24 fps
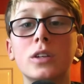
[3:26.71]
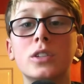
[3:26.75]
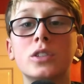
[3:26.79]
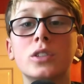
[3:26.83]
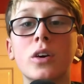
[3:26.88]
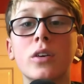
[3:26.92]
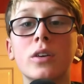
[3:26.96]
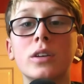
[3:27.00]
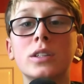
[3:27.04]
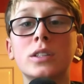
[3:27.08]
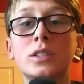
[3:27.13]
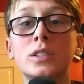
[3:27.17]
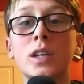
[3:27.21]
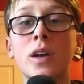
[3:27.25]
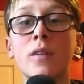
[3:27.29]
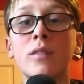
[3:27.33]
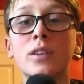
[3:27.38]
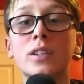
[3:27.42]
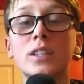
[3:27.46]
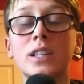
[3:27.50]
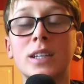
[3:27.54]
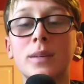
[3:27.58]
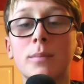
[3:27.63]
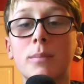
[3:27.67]
signing
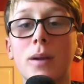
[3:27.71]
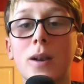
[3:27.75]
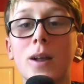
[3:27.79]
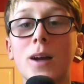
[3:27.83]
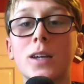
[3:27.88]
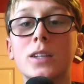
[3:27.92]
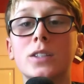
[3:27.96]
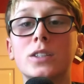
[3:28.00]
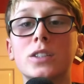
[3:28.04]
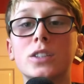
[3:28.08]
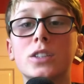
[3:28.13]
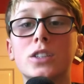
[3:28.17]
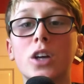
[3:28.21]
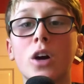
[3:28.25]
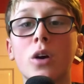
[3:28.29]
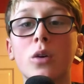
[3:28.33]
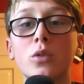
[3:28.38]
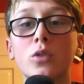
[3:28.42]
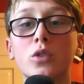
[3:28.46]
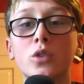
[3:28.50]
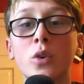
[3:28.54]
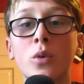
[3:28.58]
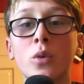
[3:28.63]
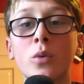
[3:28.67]
17 players in
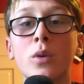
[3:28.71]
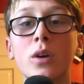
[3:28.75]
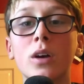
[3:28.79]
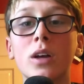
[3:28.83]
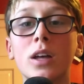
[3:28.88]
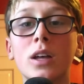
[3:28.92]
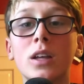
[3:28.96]
total.